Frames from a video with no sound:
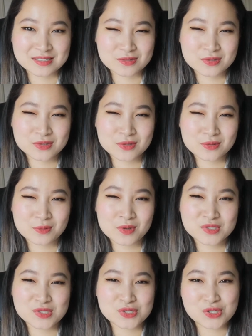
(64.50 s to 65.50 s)
and also
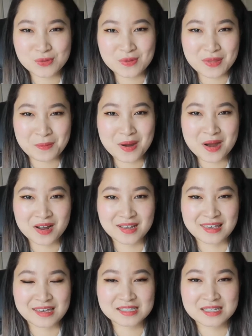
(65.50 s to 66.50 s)
what's new in the
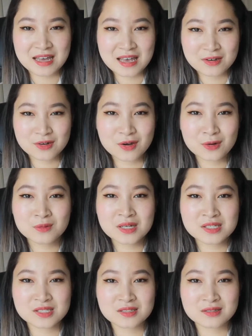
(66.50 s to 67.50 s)
market, not only
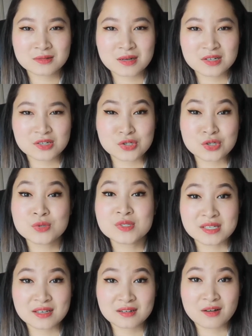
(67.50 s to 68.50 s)
to use
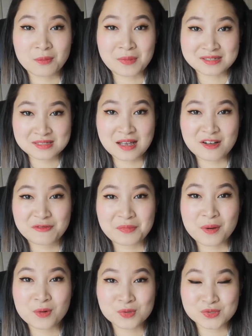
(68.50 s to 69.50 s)
it on myself,
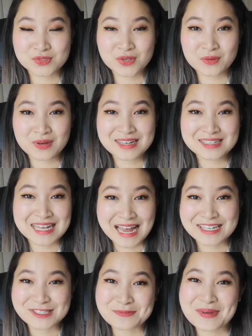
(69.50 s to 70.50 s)
but also to
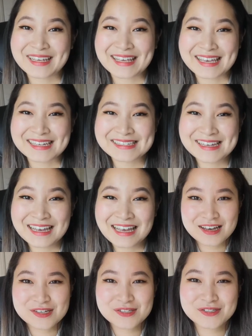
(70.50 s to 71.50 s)
add to my kit.
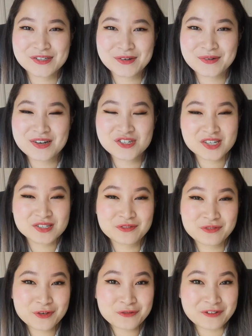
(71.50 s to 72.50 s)
So just a
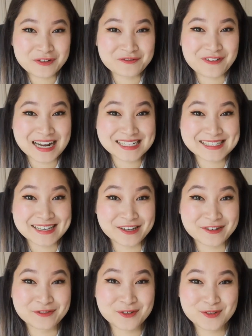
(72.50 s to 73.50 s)
few fun facts here
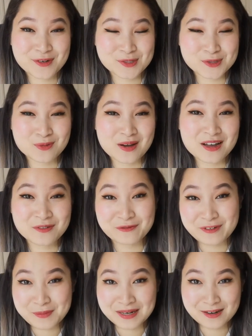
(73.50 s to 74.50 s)
for those who are
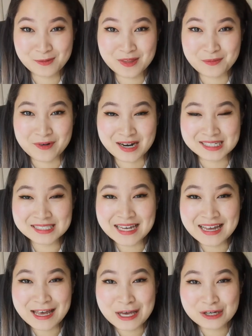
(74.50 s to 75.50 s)
unfamiliar with the brand.
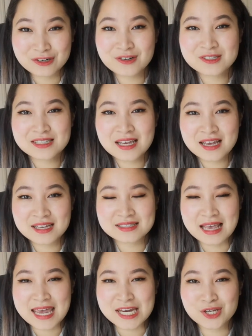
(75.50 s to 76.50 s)
Glossier is
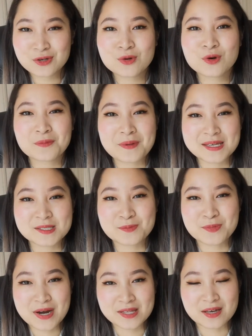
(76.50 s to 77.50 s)
a New York-based
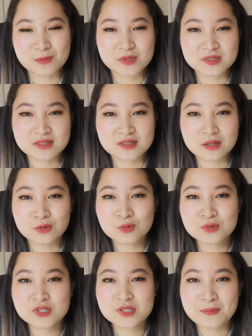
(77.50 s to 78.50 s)
brand that was
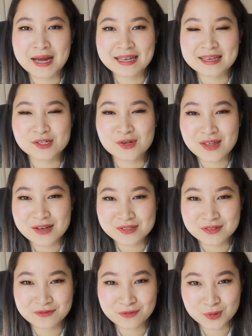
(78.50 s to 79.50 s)
launched back in two
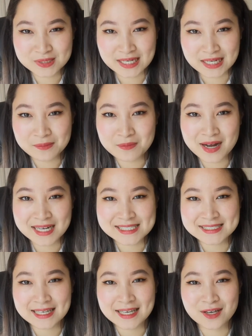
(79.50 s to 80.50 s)
thousand fourteen by
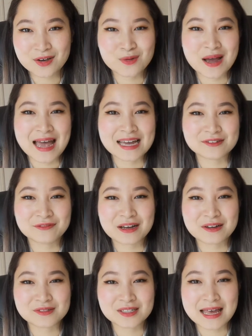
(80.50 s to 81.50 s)
C E O and
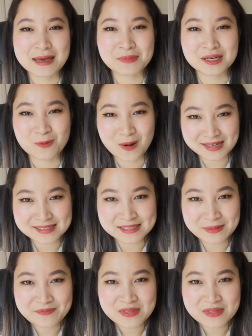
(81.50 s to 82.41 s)
founder Emily Weiss.